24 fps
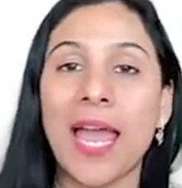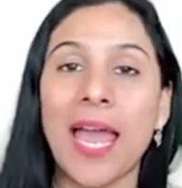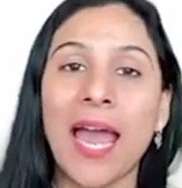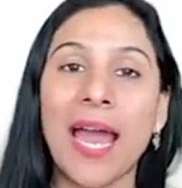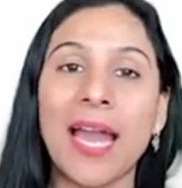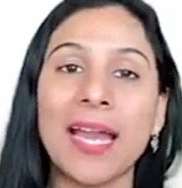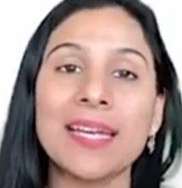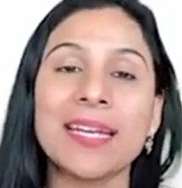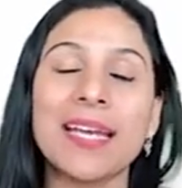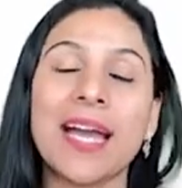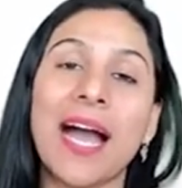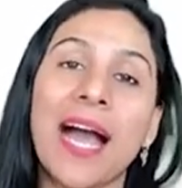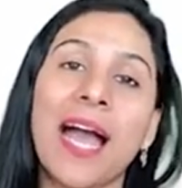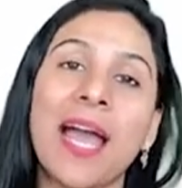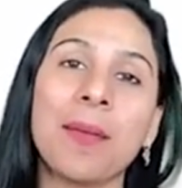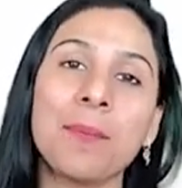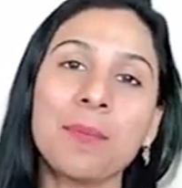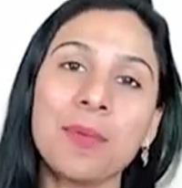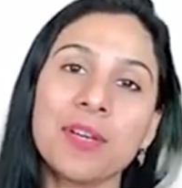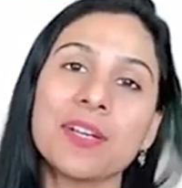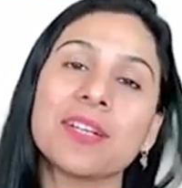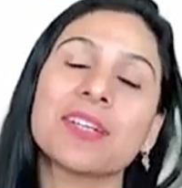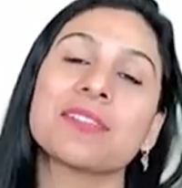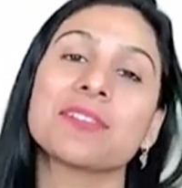And I
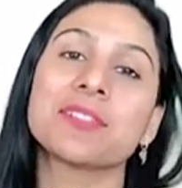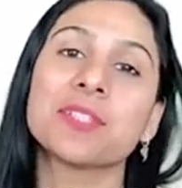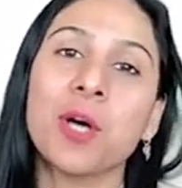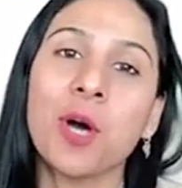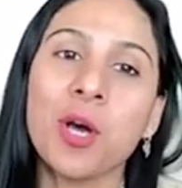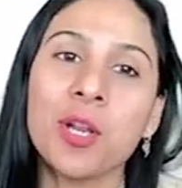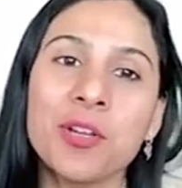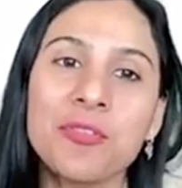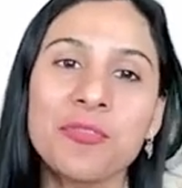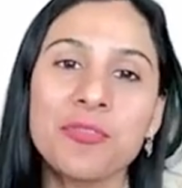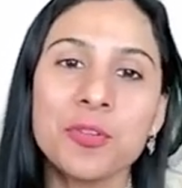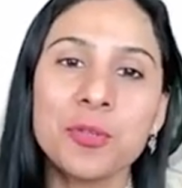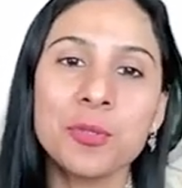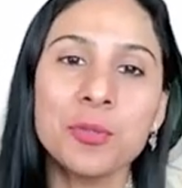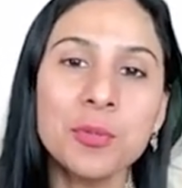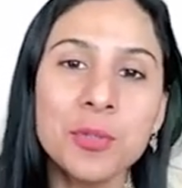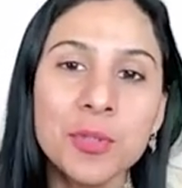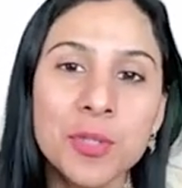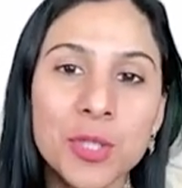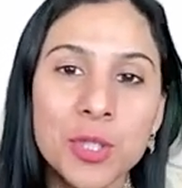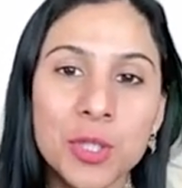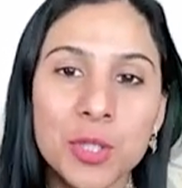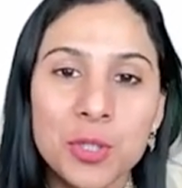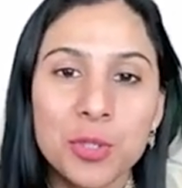am here with all of you
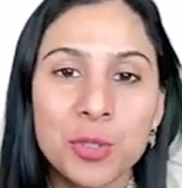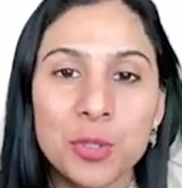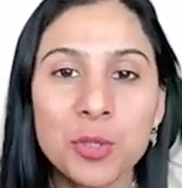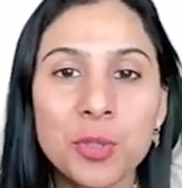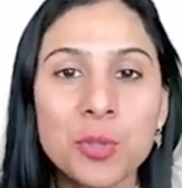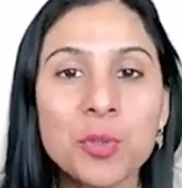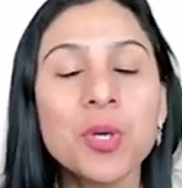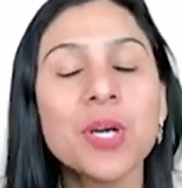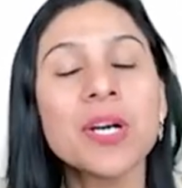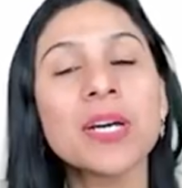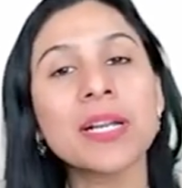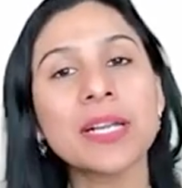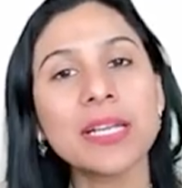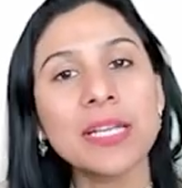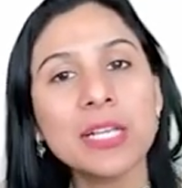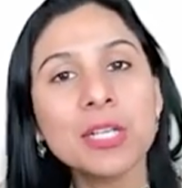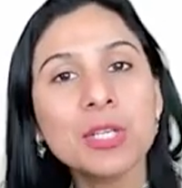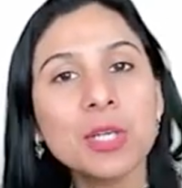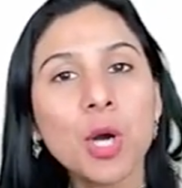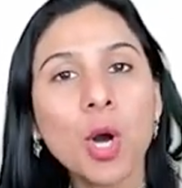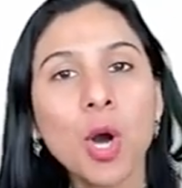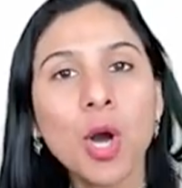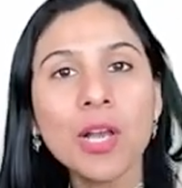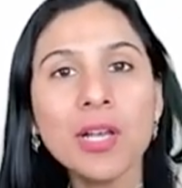to do a
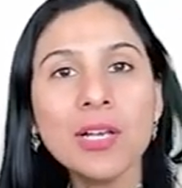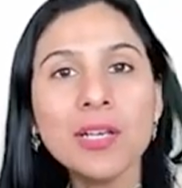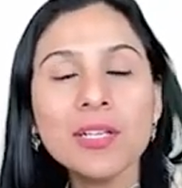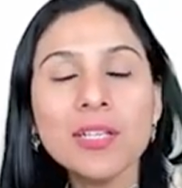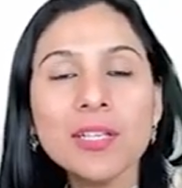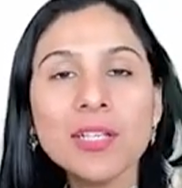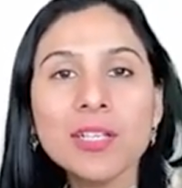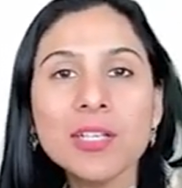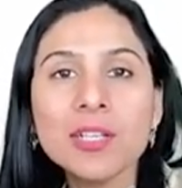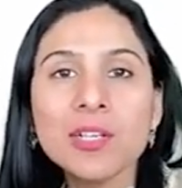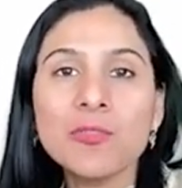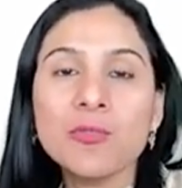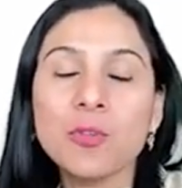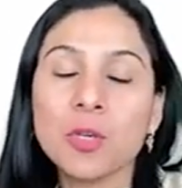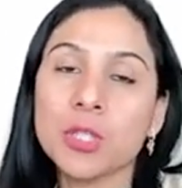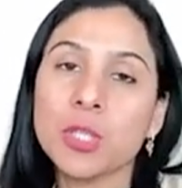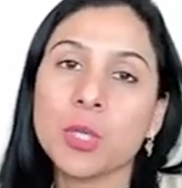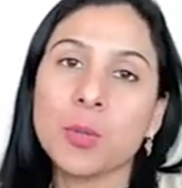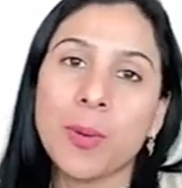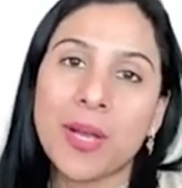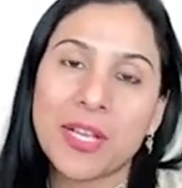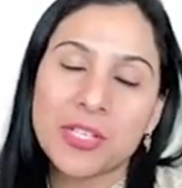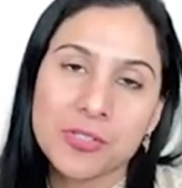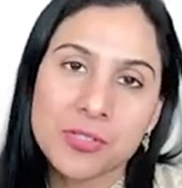recall for
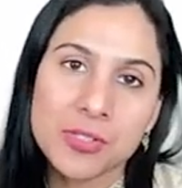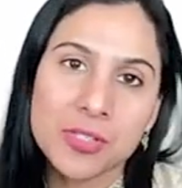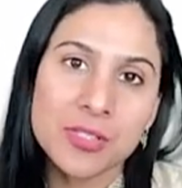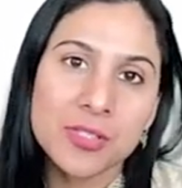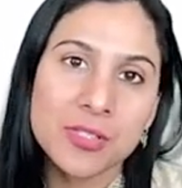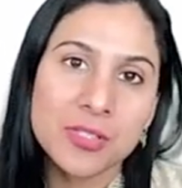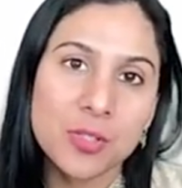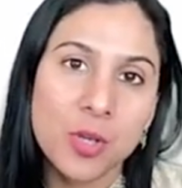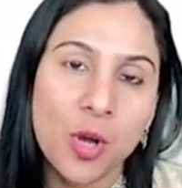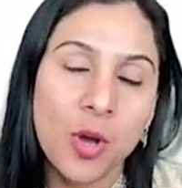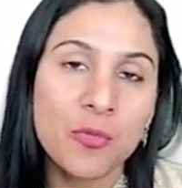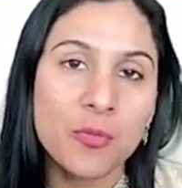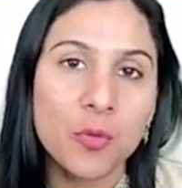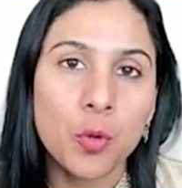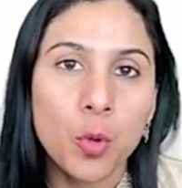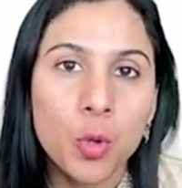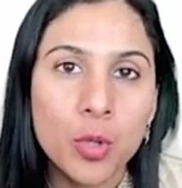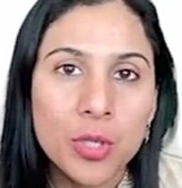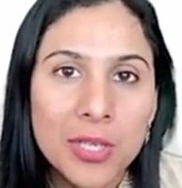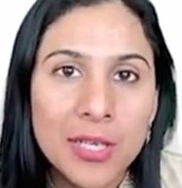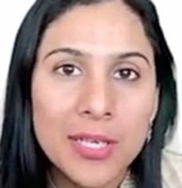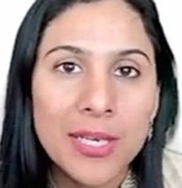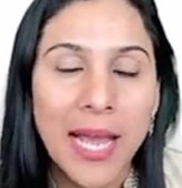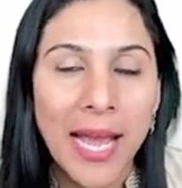the questions of
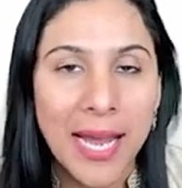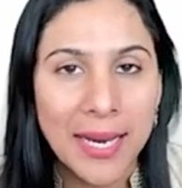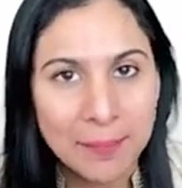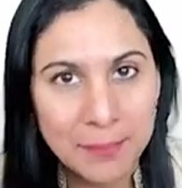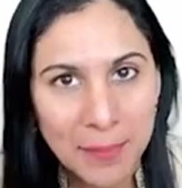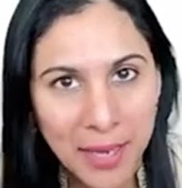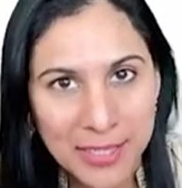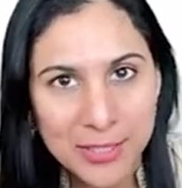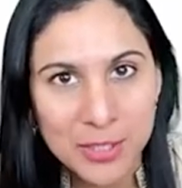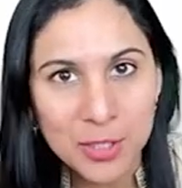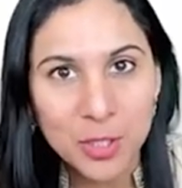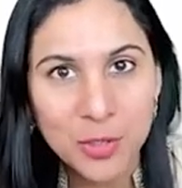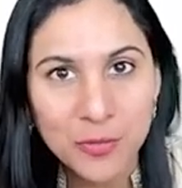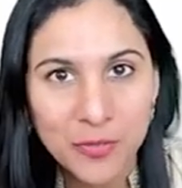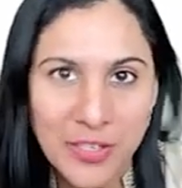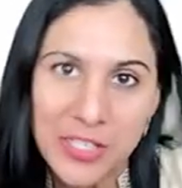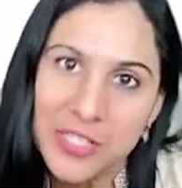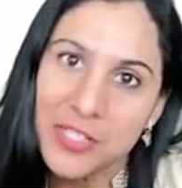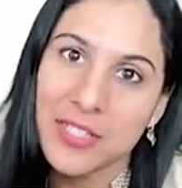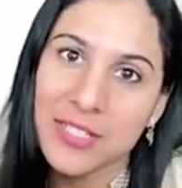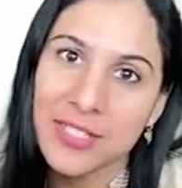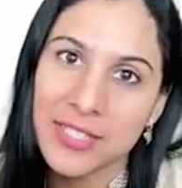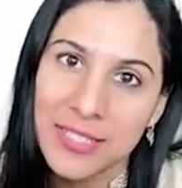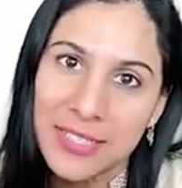oral and
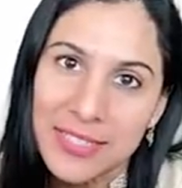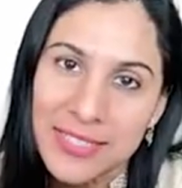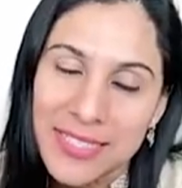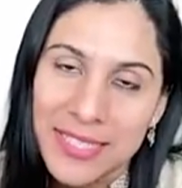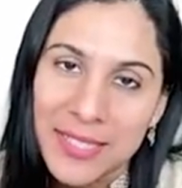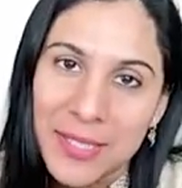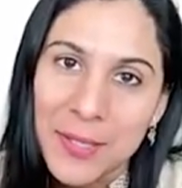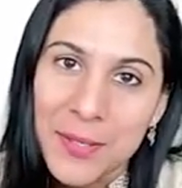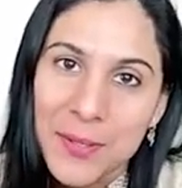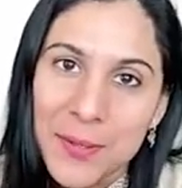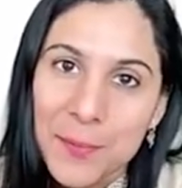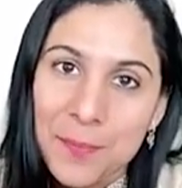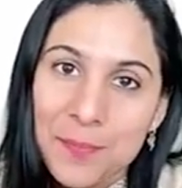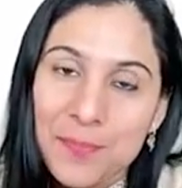maxillofacial surgery.